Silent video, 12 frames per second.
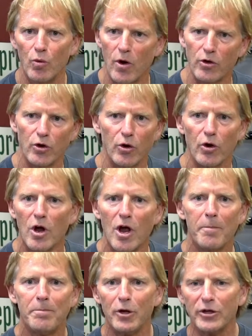Whether you're
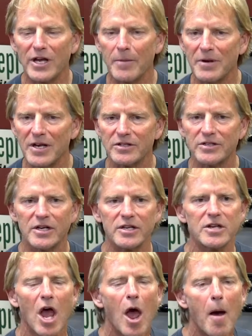building a
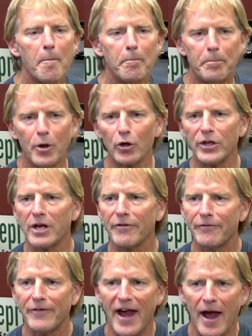business, building a
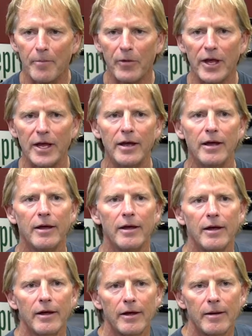family,
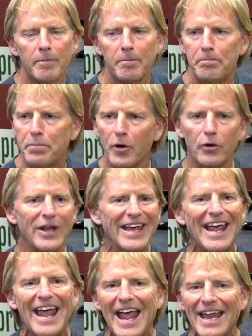
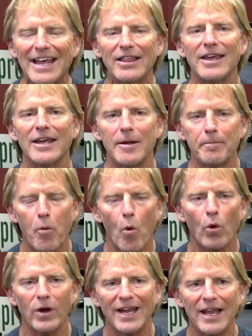building anything
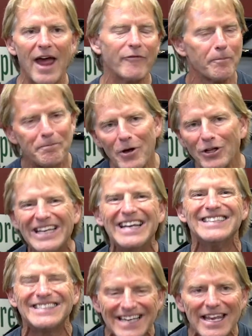important in life,
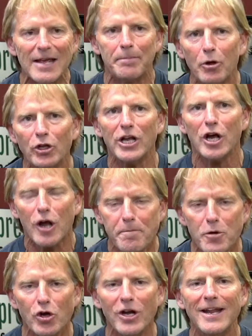building a city, building a
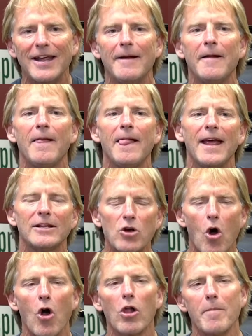community, it's
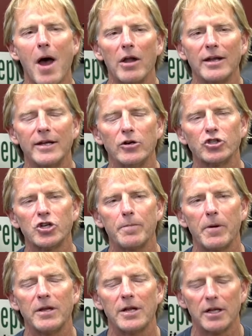all about
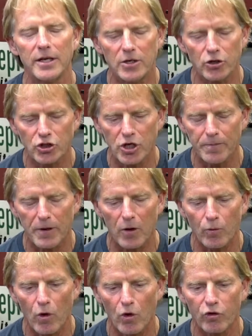leadership, and the leadership
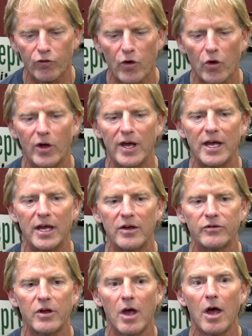at Roseville
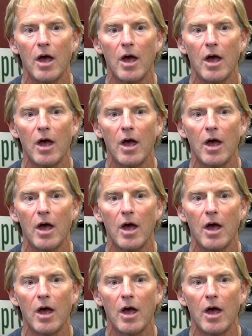is,